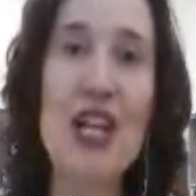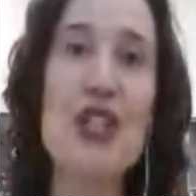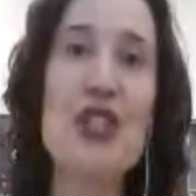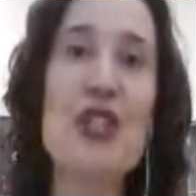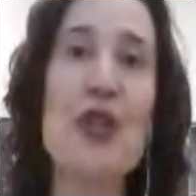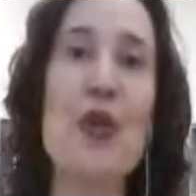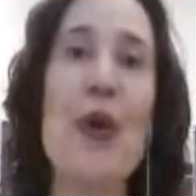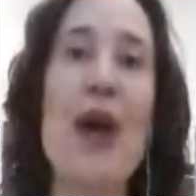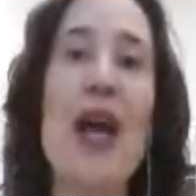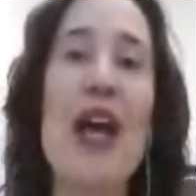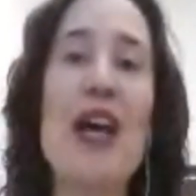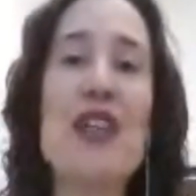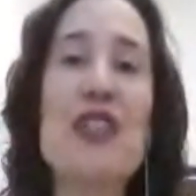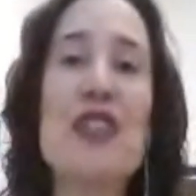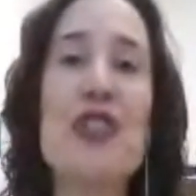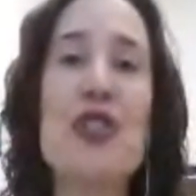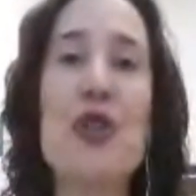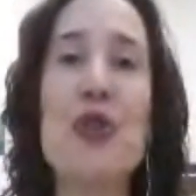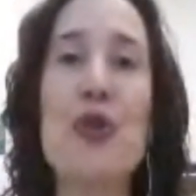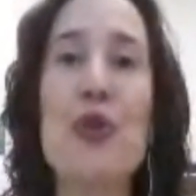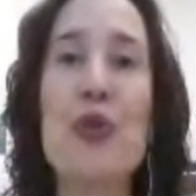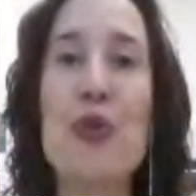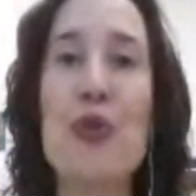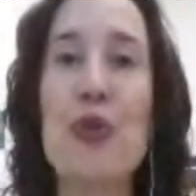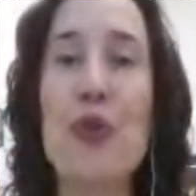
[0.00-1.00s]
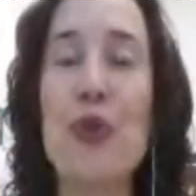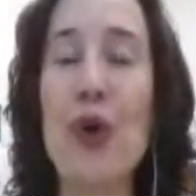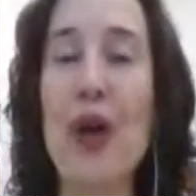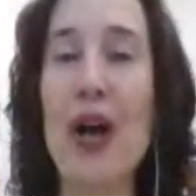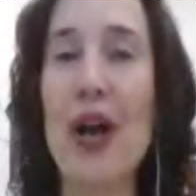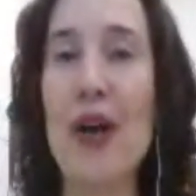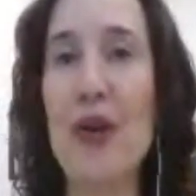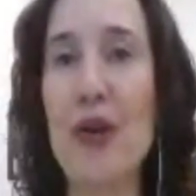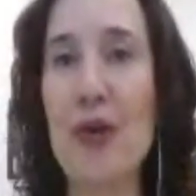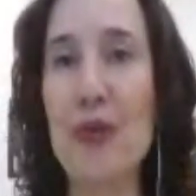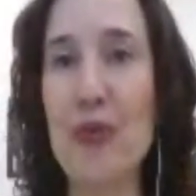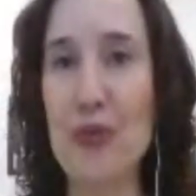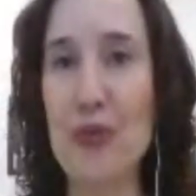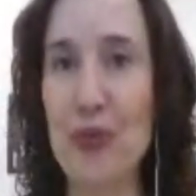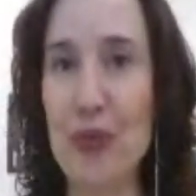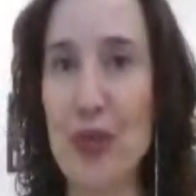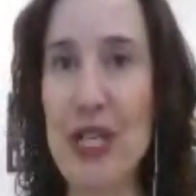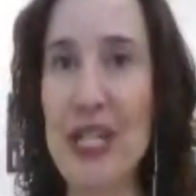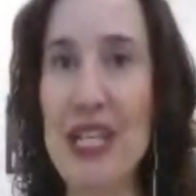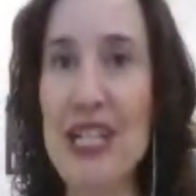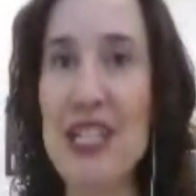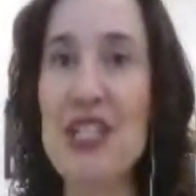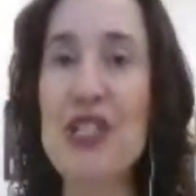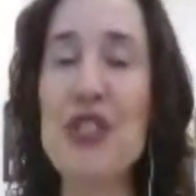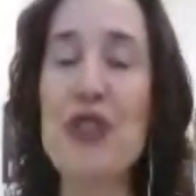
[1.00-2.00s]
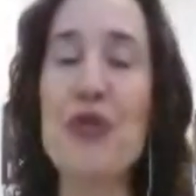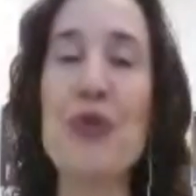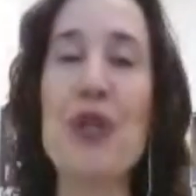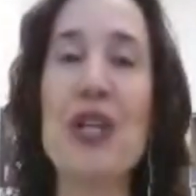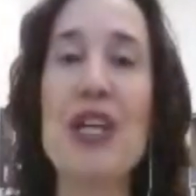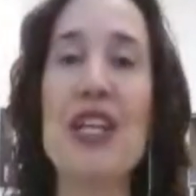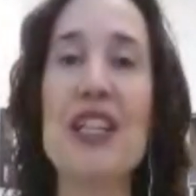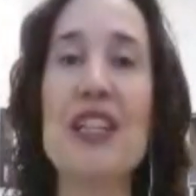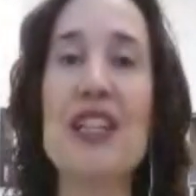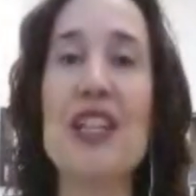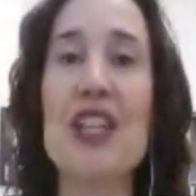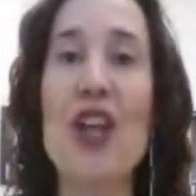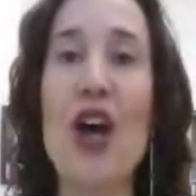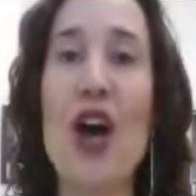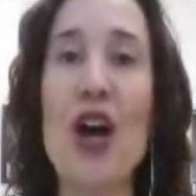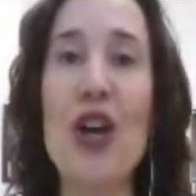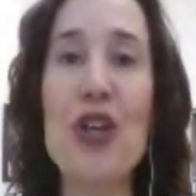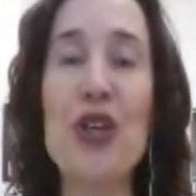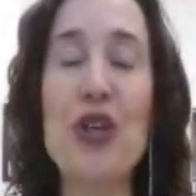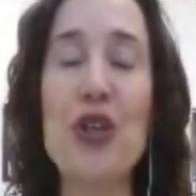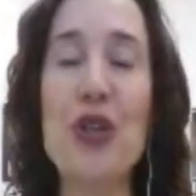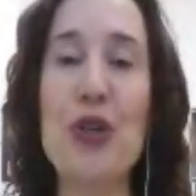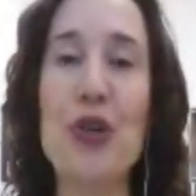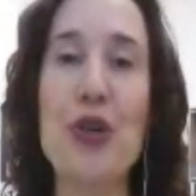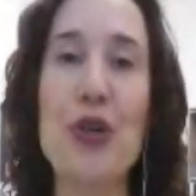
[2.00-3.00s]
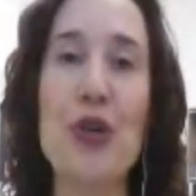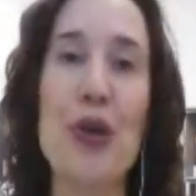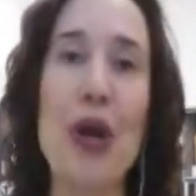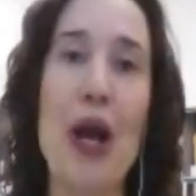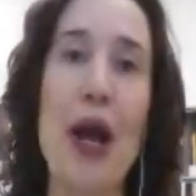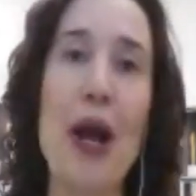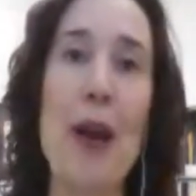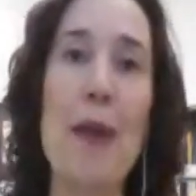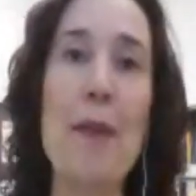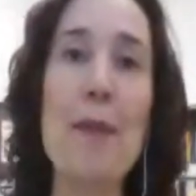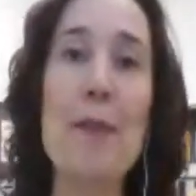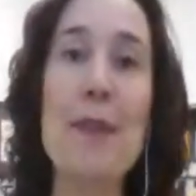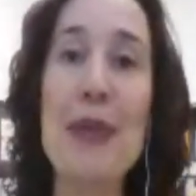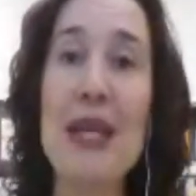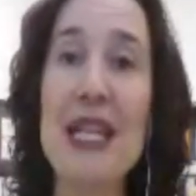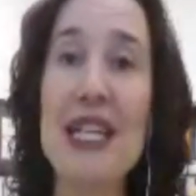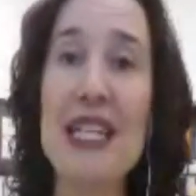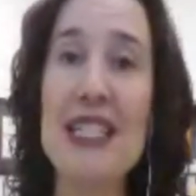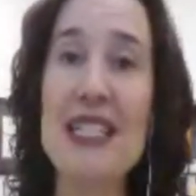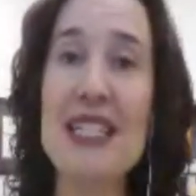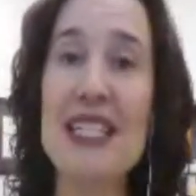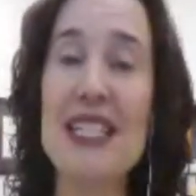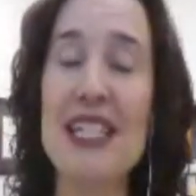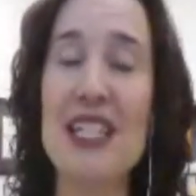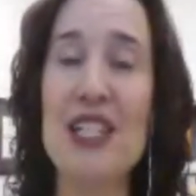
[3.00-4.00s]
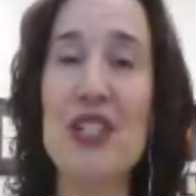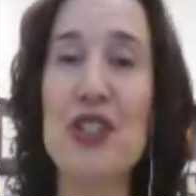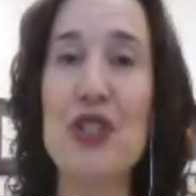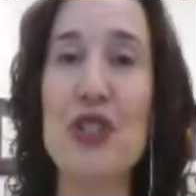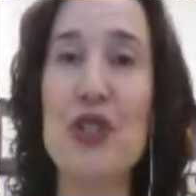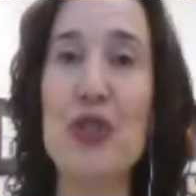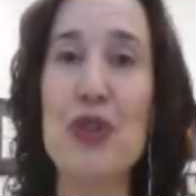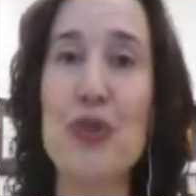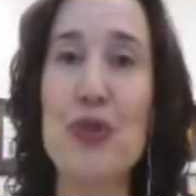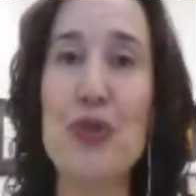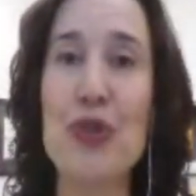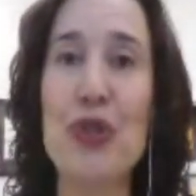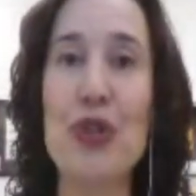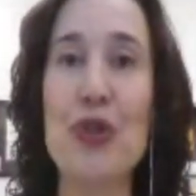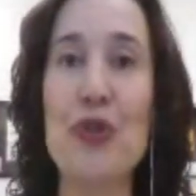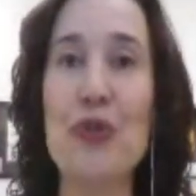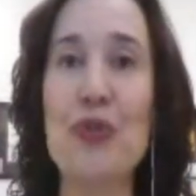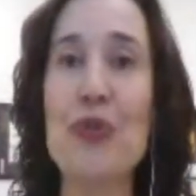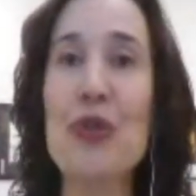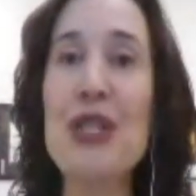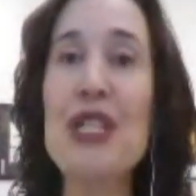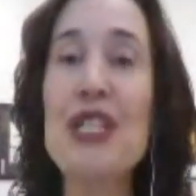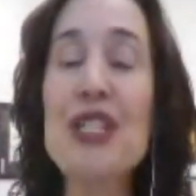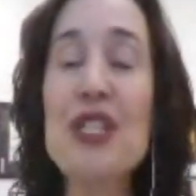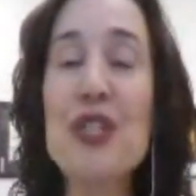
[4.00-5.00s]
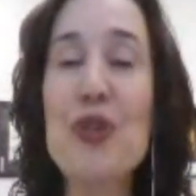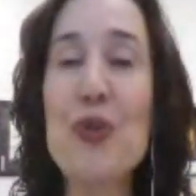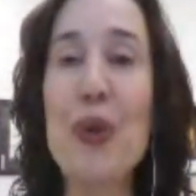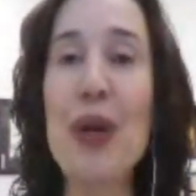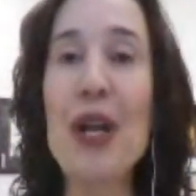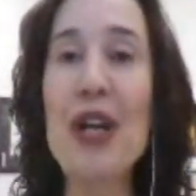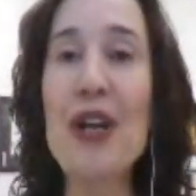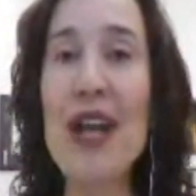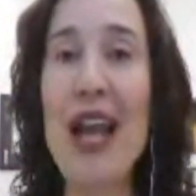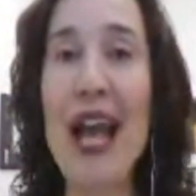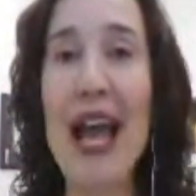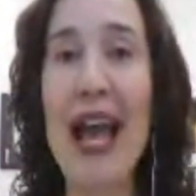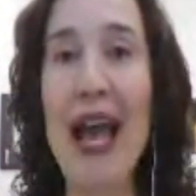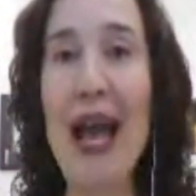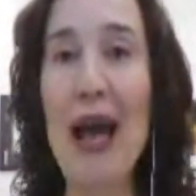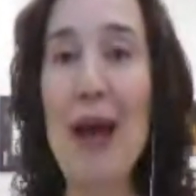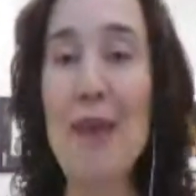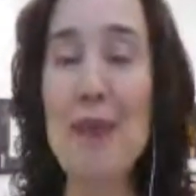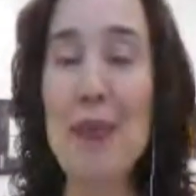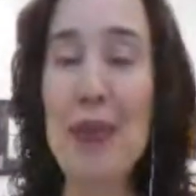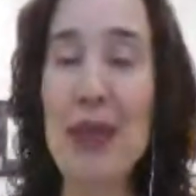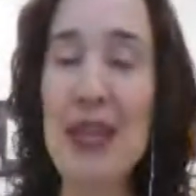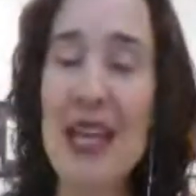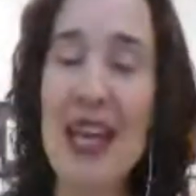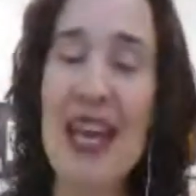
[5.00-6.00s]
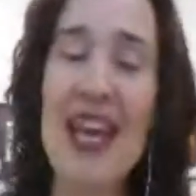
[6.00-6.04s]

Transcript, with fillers: So as you read, you can log your uh, minutes into the Read Squared app.